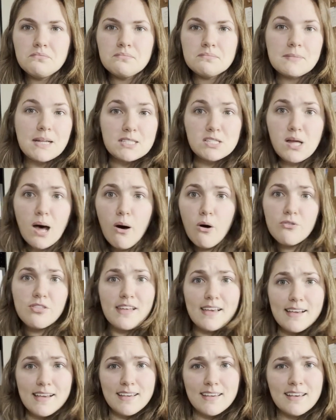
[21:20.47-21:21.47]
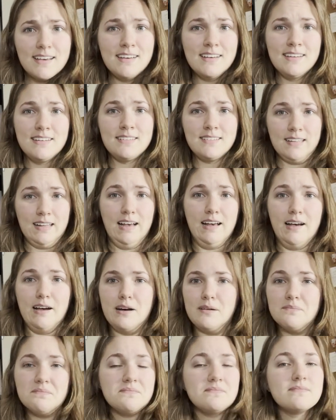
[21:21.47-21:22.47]
the whole thing.
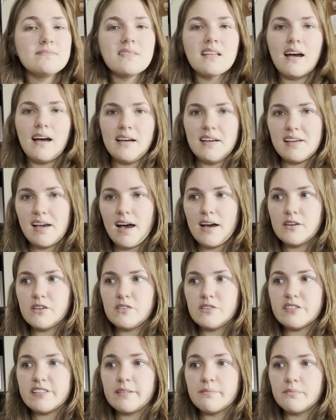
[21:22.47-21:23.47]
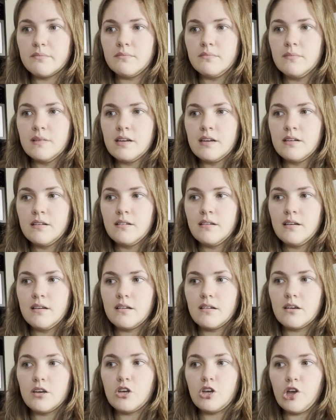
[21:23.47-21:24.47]
I had some
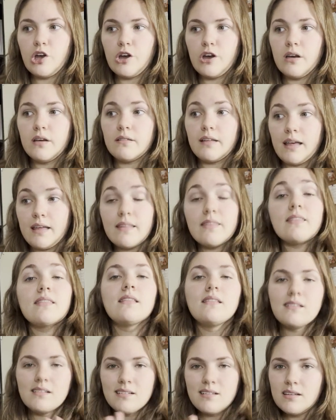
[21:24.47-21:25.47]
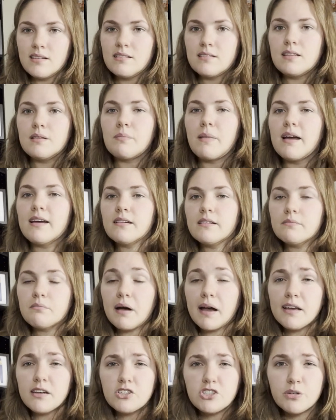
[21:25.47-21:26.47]
good, see, my
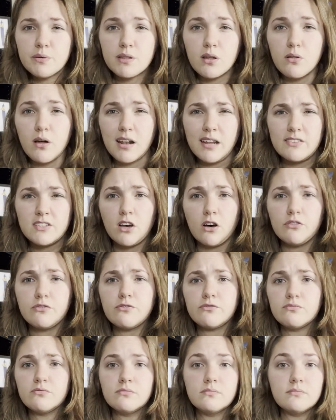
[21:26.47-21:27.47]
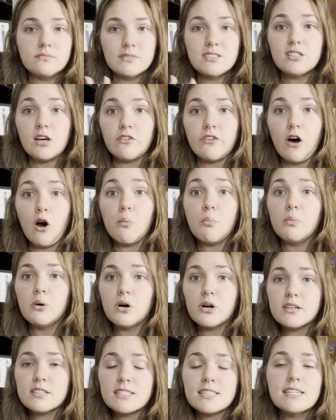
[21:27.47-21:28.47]
issue with a lot of self-help
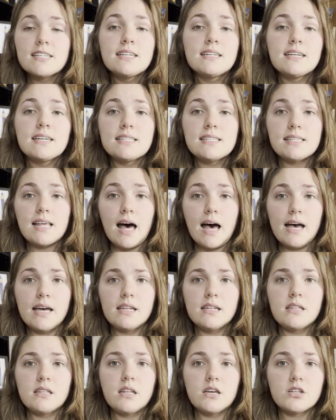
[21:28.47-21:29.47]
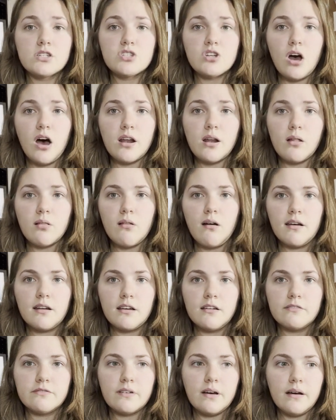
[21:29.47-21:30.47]
books is that there's not a lot
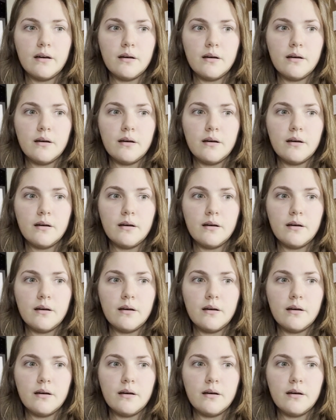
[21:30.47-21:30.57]
of